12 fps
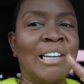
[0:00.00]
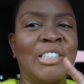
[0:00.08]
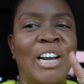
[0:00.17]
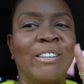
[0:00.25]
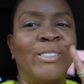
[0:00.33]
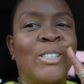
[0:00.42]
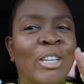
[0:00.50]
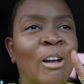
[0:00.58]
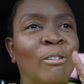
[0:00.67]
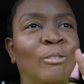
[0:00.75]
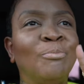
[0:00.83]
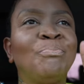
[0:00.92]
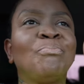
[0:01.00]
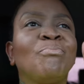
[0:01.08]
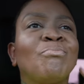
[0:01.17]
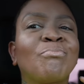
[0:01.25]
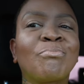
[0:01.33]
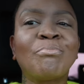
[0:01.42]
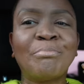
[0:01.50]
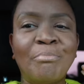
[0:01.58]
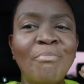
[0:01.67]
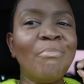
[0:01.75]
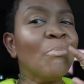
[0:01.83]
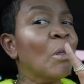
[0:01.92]
Y'all, so
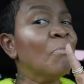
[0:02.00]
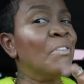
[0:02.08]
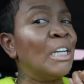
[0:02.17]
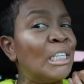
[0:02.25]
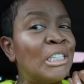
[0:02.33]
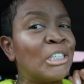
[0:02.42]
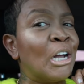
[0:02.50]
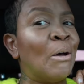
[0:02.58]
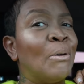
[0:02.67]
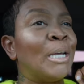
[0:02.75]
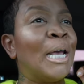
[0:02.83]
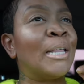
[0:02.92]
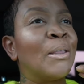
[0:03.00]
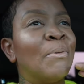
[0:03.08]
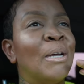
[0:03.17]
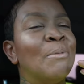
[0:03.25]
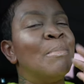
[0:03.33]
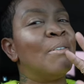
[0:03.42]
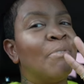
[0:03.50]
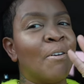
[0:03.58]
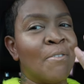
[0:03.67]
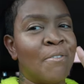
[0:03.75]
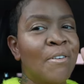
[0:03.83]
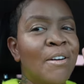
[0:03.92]
Alicia only had to wait on me
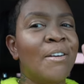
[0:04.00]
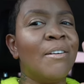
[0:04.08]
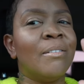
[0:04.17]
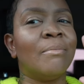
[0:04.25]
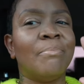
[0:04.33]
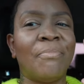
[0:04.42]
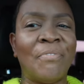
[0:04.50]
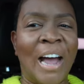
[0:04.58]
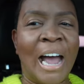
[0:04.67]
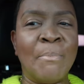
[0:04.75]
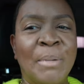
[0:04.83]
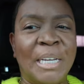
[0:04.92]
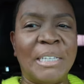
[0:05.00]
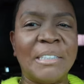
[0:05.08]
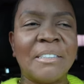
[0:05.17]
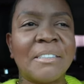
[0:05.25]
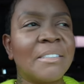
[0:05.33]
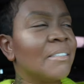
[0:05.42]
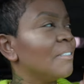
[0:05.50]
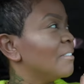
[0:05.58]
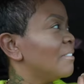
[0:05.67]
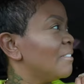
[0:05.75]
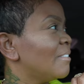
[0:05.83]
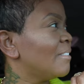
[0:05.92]
for 5 minutes.
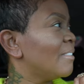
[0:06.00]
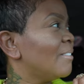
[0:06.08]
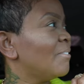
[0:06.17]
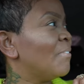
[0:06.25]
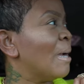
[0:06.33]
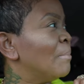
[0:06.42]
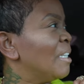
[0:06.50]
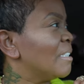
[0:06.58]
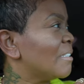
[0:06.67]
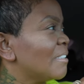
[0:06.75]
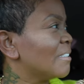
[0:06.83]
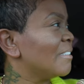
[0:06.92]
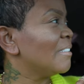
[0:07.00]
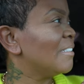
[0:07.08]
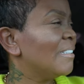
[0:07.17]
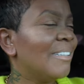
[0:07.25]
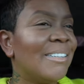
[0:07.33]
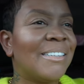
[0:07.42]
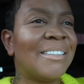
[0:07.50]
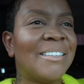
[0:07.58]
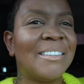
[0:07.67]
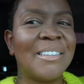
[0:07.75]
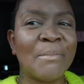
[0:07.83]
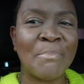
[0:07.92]
5 minutes?
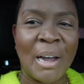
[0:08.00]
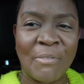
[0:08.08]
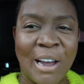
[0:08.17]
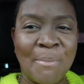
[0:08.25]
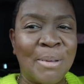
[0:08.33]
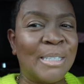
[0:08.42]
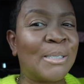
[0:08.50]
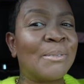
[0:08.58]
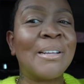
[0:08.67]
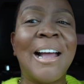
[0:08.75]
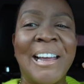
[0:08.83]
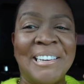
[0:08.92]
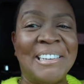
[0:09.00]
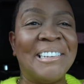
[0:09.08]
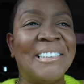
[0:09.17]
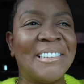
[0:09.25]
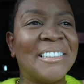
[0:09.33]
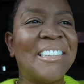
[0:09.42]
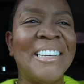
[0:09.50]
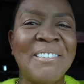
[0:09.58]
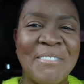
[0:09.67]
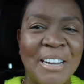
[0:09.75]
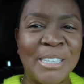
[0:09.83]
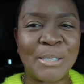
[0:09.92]
About 5 minutes. I did good.
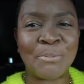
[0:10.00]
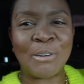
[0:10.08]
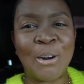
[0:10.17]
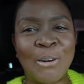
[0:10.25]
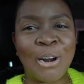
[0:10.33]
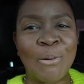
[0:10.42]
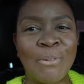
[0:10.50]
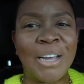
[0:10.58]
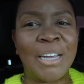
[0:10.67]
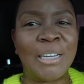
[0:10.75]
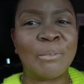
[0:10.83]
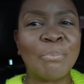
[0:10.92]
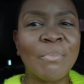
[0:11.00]
Anyways, we're on our way,